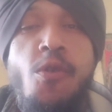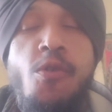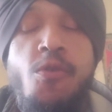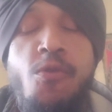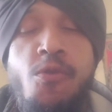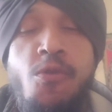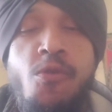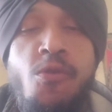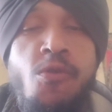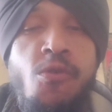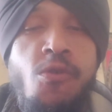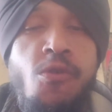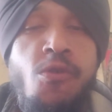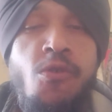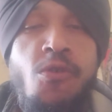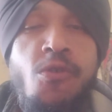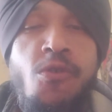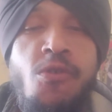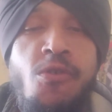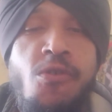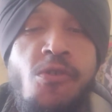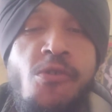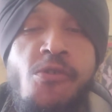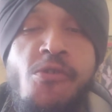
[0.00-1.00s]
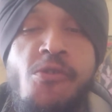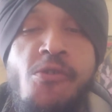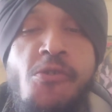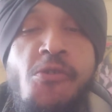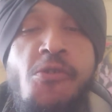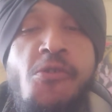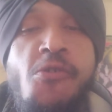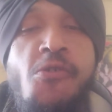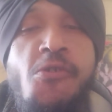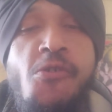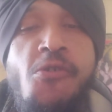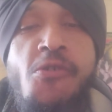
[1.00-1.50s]

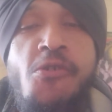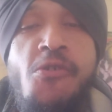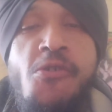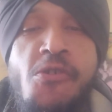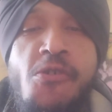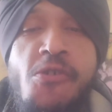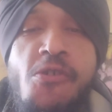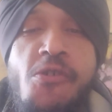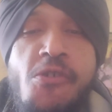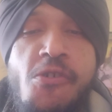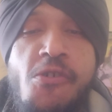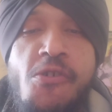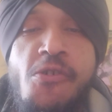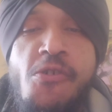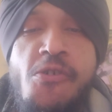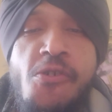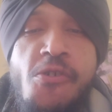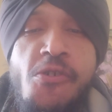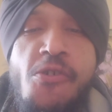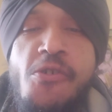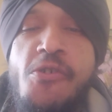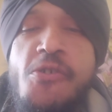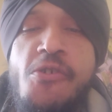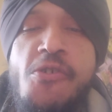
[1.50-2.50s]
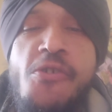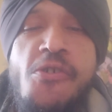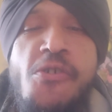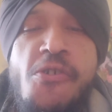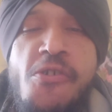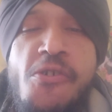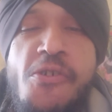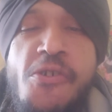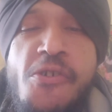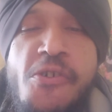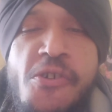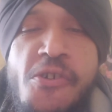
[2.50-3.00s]

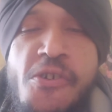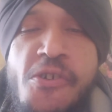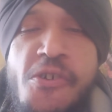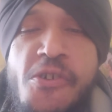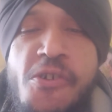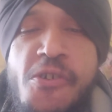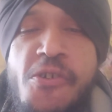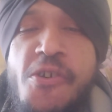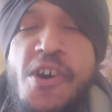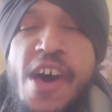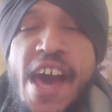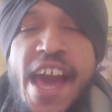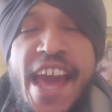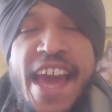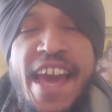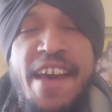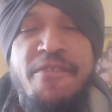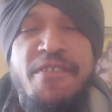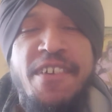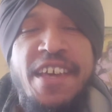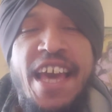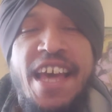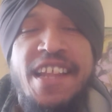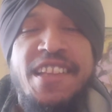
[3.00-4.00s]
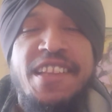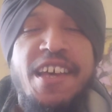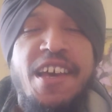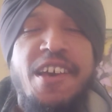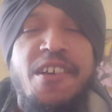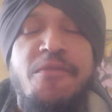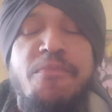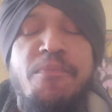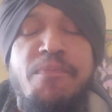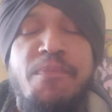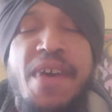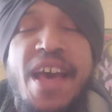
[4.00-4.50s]
Ooh, and we got
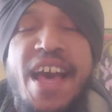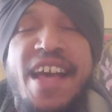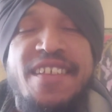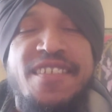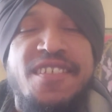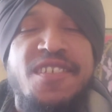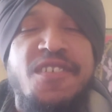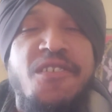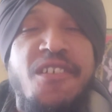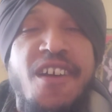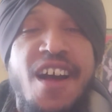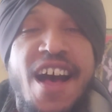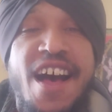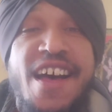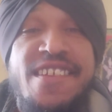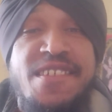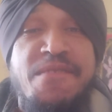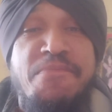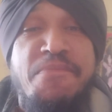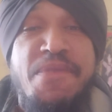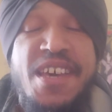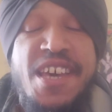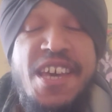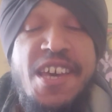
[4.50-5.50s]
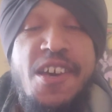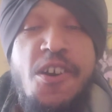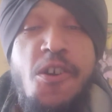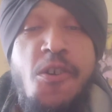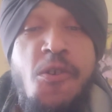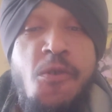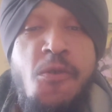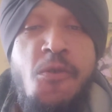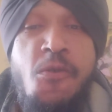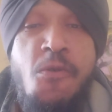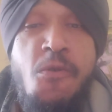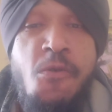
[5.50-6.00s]
that Maxx Crosby.
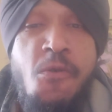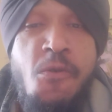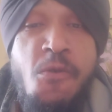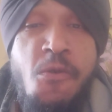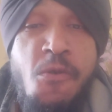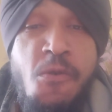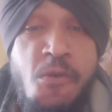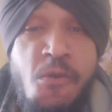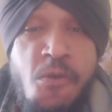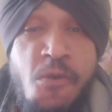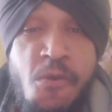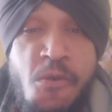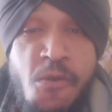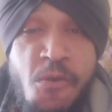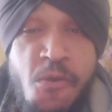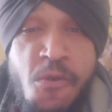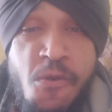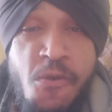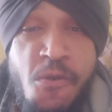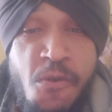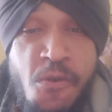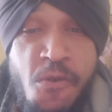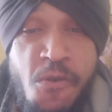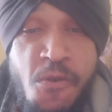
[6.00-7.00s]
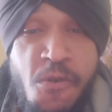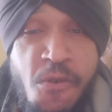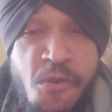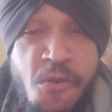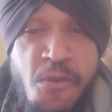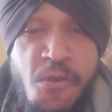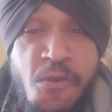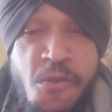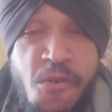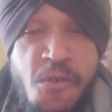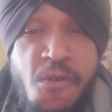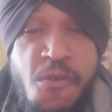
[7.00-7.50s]

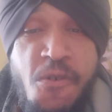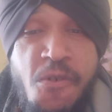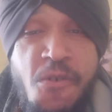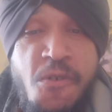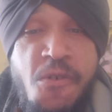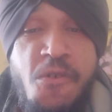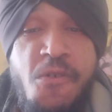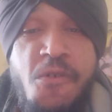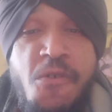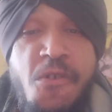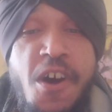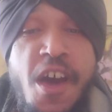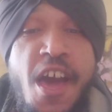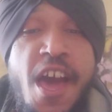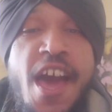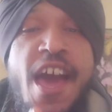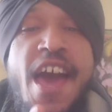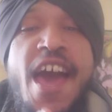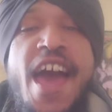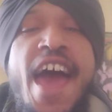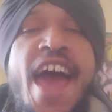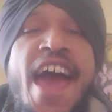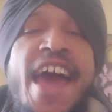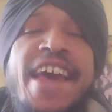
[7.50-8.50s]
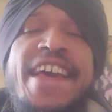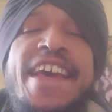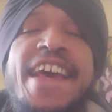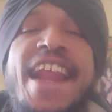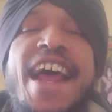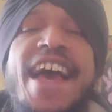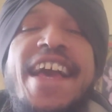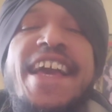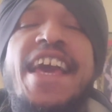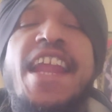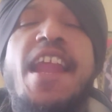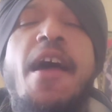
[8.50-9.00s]
Ooh,
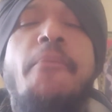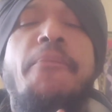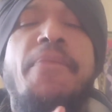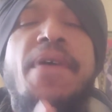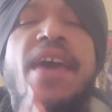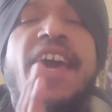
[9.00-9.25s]
can I get a